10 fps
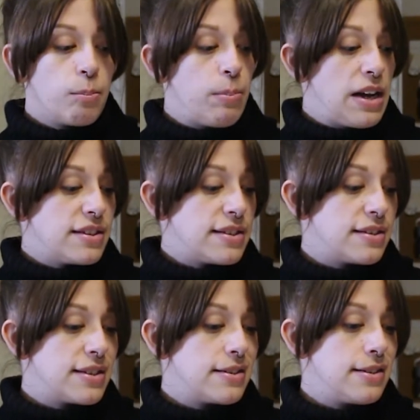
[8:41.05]
but
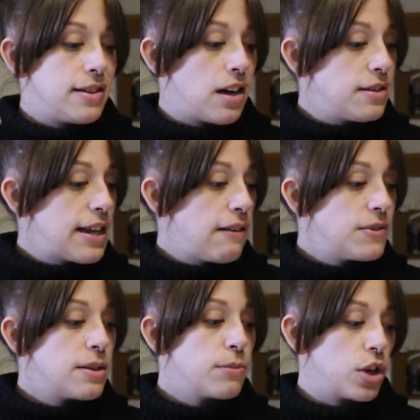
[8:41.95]
since this does have
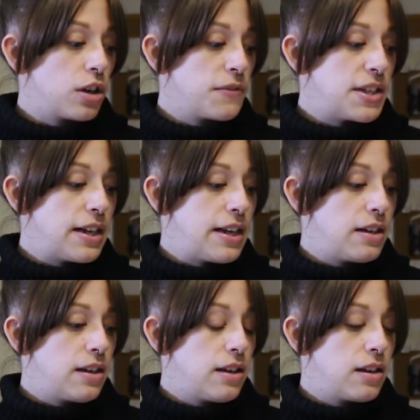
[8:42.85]
some curves in it,
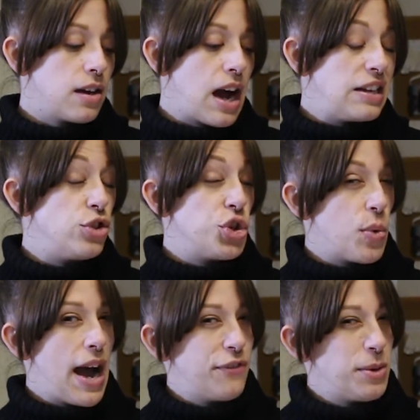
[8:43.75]
I do
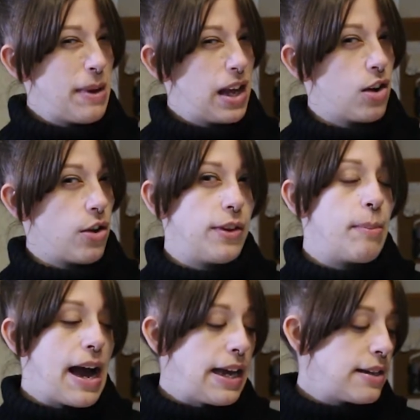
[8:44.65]
have to make it on the
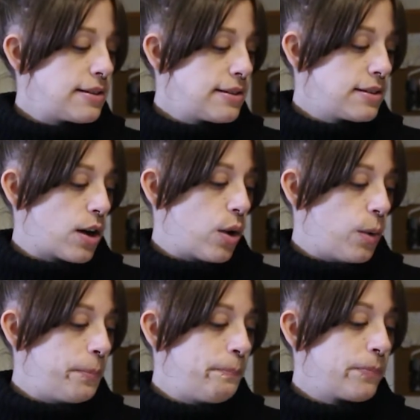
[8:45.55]
bias,
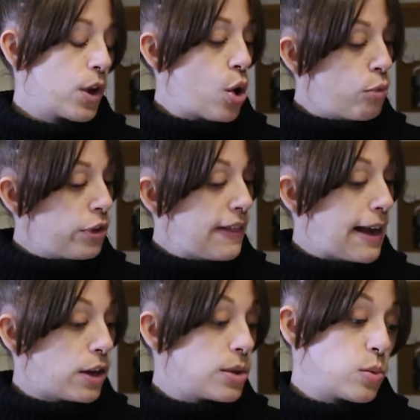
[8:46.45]
so hopefully
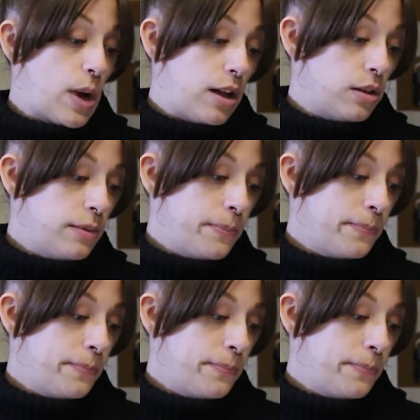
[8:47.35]
that goes well.